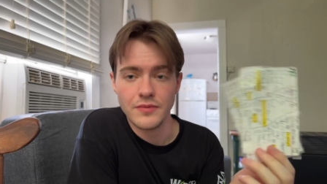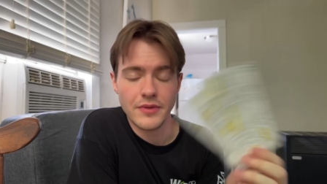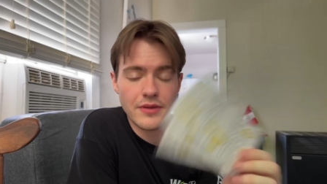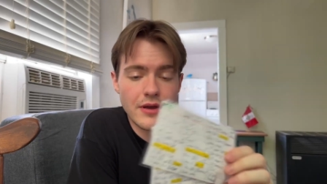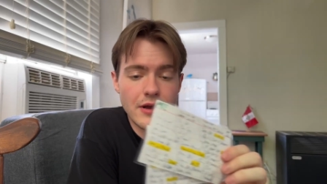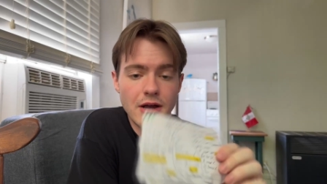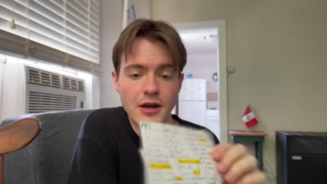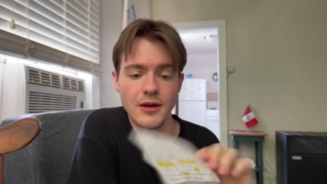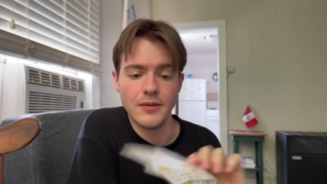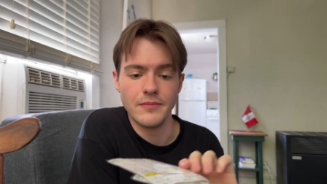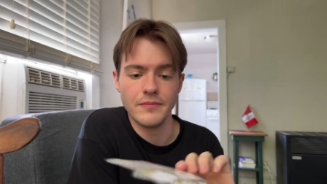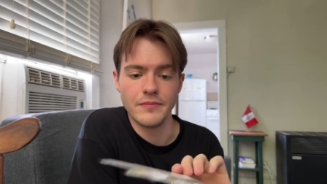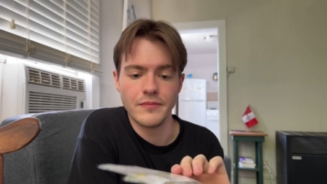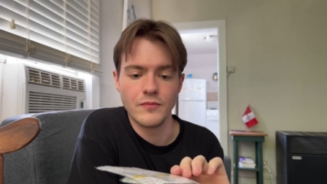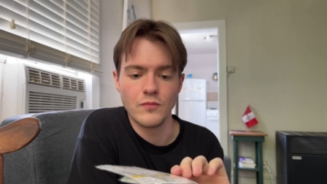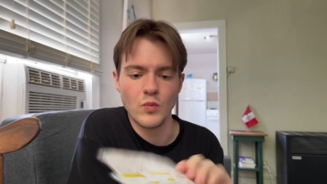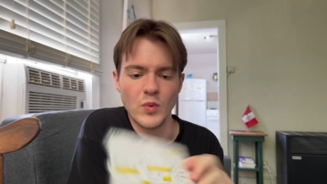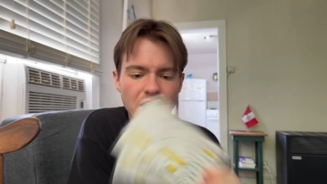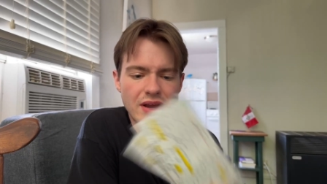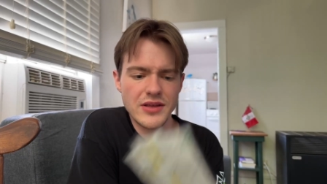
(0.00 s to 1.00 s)

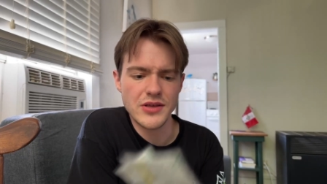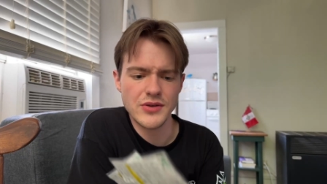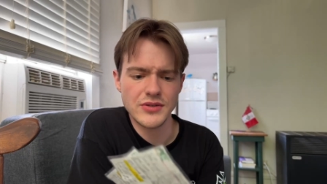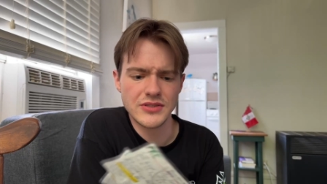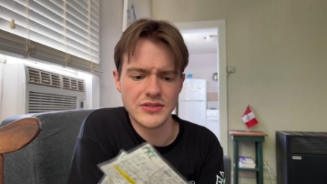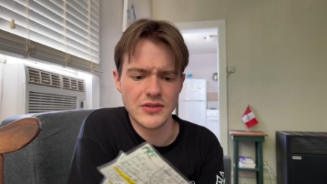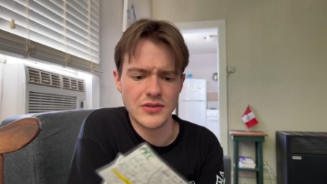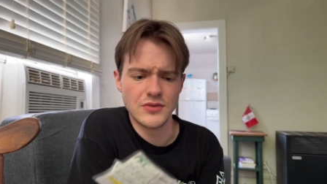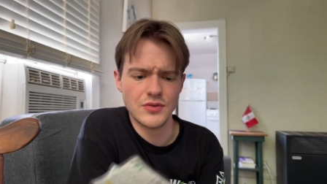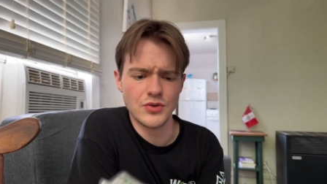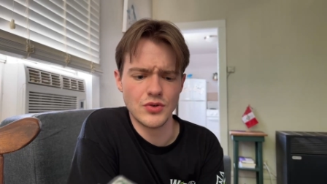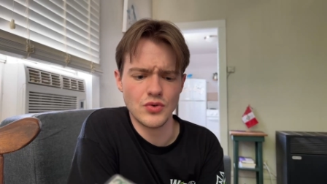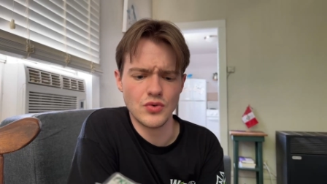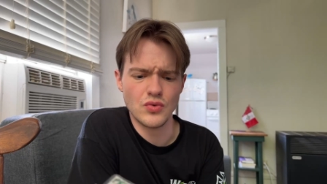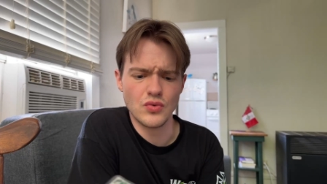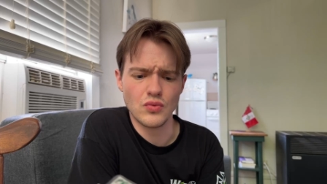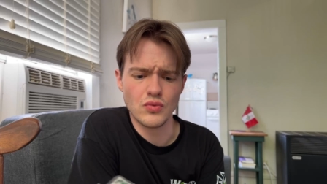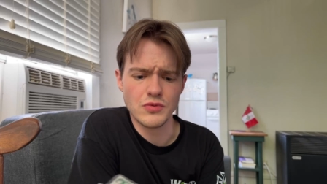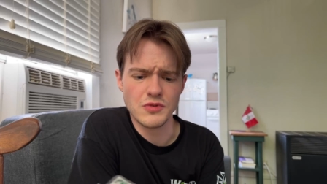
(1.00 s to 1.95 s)
when I used to do